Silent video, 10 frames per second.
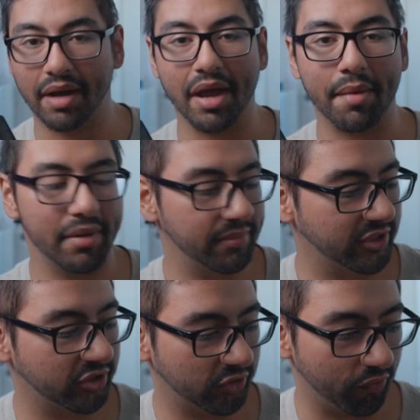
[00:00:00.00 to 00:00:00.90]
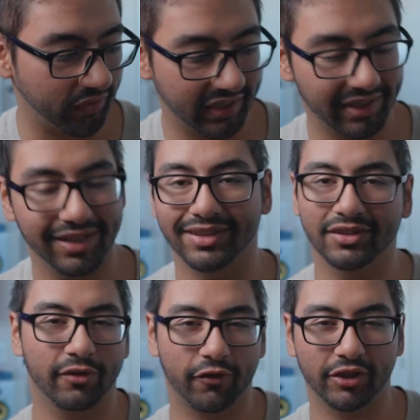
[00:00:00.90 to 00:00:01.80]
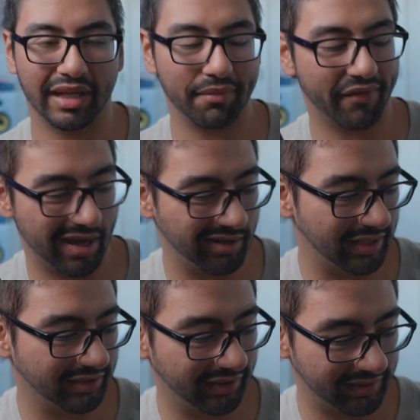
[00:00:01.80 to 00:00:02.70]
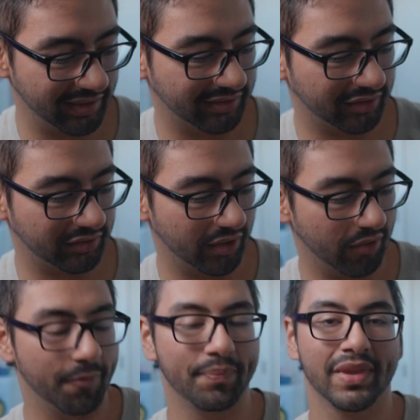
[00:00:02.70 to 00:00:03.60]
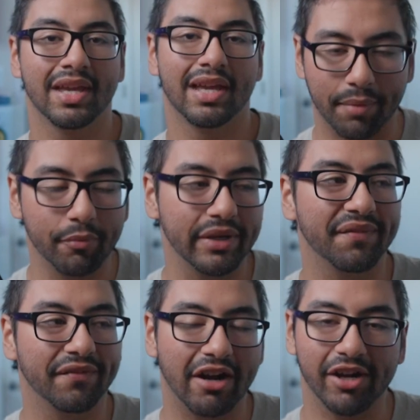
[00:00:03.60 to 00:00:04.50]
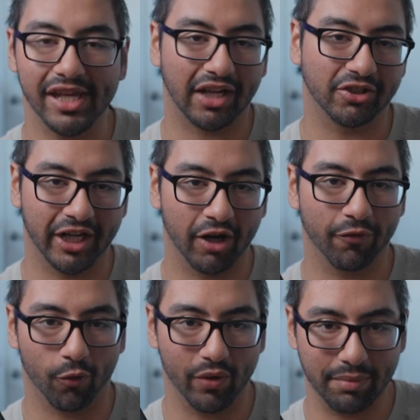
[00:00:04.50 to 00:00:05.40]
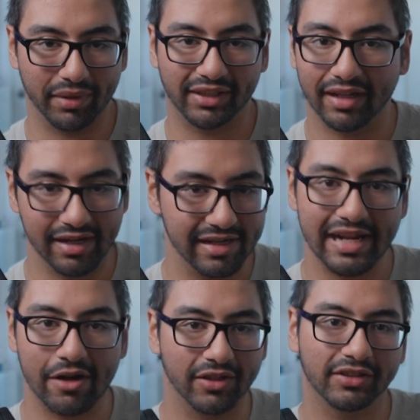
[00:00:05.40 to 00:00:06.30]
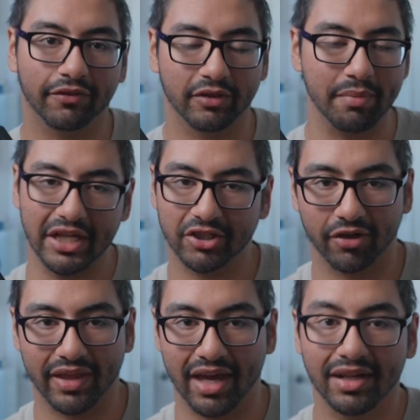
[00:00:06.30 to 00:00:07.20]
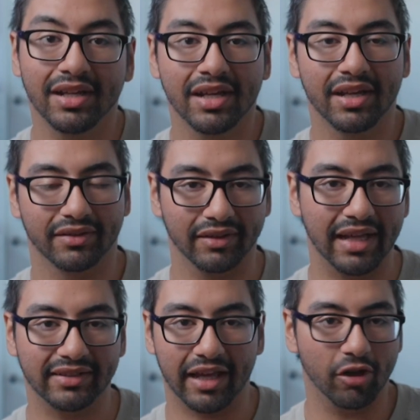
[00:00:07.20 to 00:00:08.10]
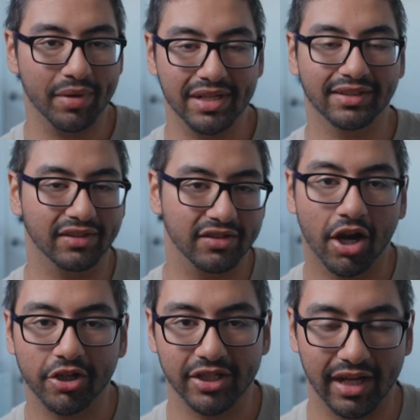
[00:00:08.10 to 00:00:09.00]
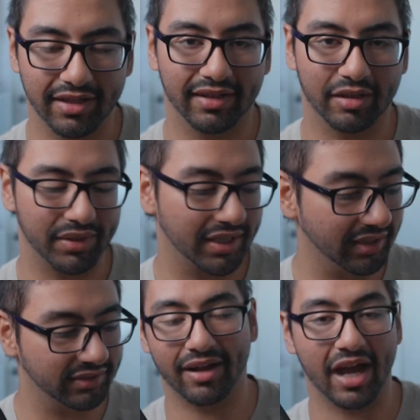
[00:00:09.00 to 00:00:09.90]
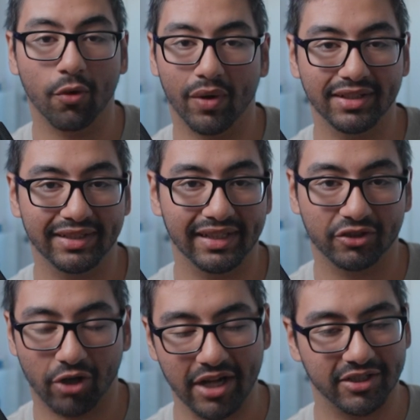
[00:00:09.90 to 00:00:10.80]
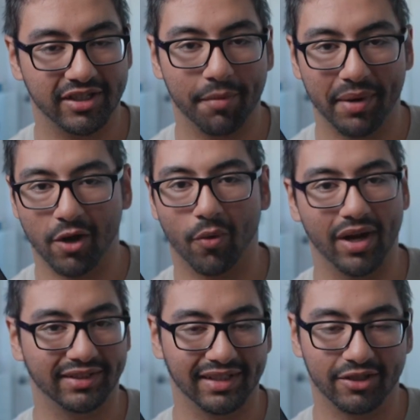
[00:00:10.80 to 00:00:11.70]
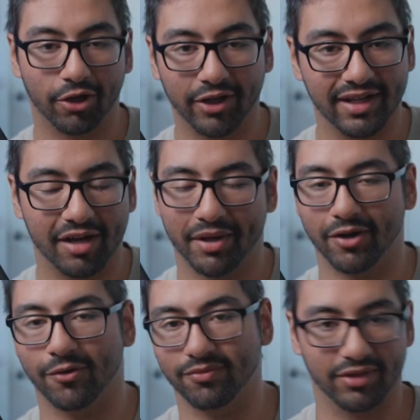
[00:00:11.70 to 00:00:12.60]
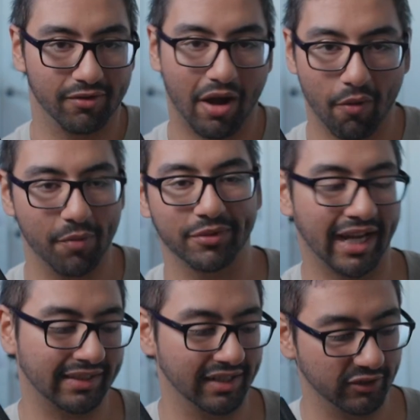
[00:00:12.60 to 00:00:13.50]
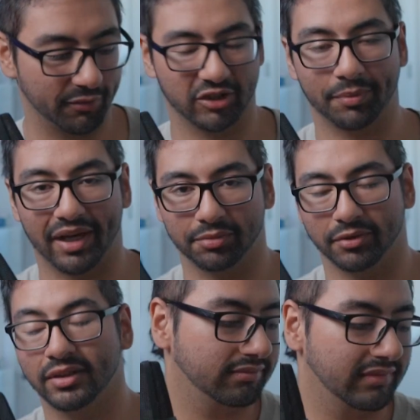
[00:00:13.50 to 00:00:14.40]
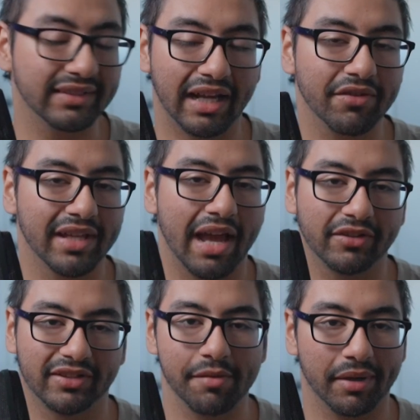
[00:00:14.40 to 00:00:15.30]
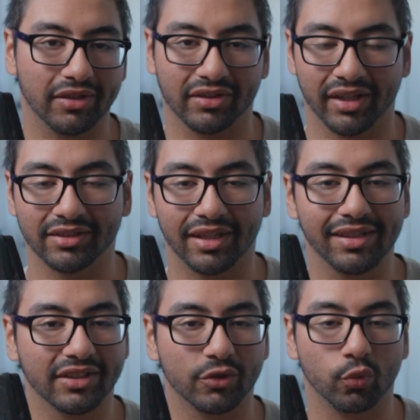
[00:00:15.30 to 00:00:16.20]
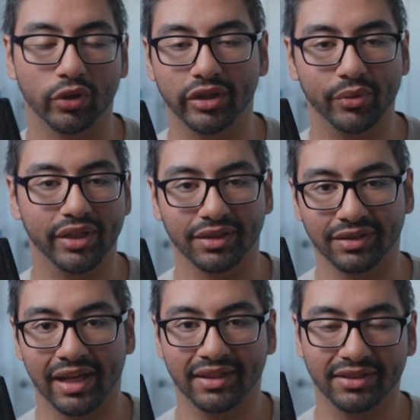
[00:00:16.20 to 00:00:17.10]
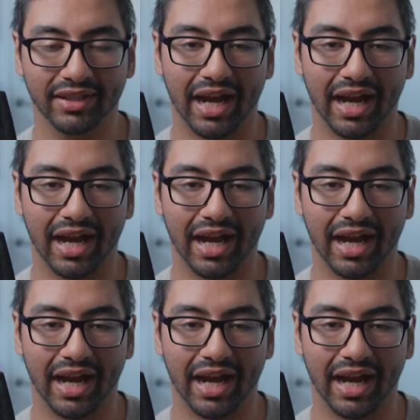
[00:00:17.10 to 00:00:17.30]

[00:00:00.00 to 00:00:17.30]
I may be just overthinking it. This is the first time I've had a lens like this, so I'm being very extra careful when I'm like setting it down and stuff to make sure that the lens element isn't touching anything, because I don't want it to get scratched up. I don't want it to get dirtied up. I want to protect it as much as possible. That's everything I have to say about this lens. I think it's a really, really good lens.